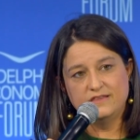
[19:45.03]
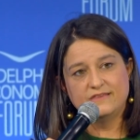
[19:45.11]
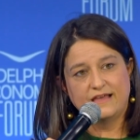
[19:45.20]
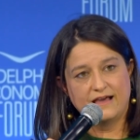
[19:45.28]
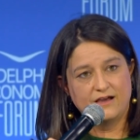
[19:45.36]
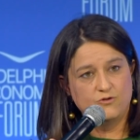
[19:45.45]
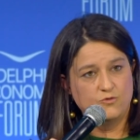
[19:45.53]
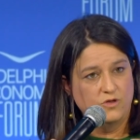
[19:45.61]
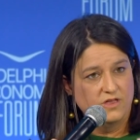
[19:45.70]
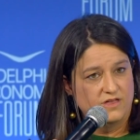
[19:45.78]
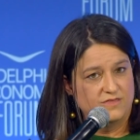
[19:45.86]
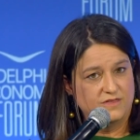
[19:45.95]
Now,
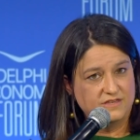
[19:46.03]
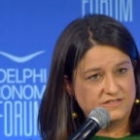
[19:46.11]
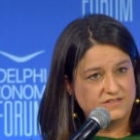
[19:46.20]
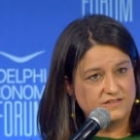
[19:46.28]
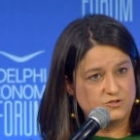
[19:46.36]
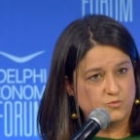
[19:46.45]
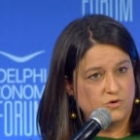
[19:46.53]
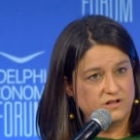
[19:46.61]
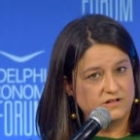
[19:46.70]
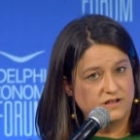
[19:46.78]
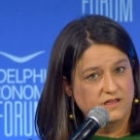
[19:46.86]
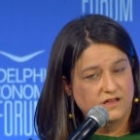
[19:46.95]
this is
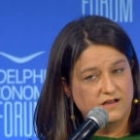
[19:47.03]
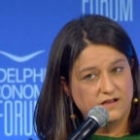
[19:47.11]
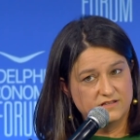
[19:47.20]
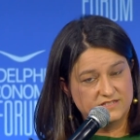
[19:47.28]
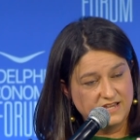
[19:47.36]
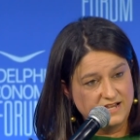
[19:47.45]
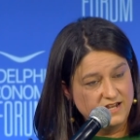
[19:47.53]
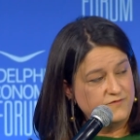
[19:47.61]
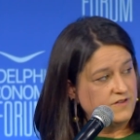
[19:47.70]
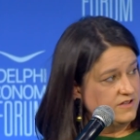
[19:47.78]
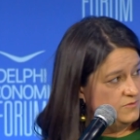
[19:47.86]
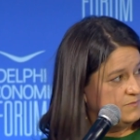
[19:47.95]
one uh,
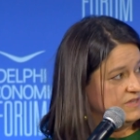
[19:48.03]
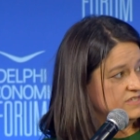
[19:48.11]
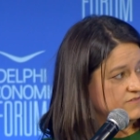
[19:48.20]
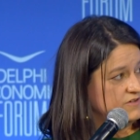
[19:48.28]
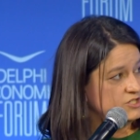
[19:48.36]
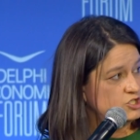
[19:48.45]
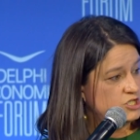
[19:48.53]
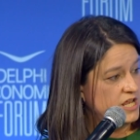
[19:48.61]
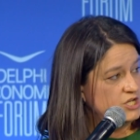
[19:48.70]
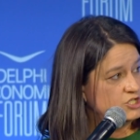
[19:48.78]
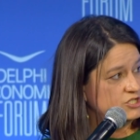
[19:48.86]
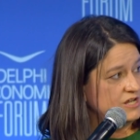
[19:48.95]
significant piece of
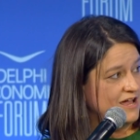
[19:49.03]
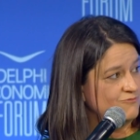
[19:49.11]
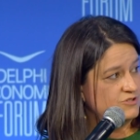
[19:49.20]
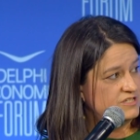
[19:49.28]
legislation, I would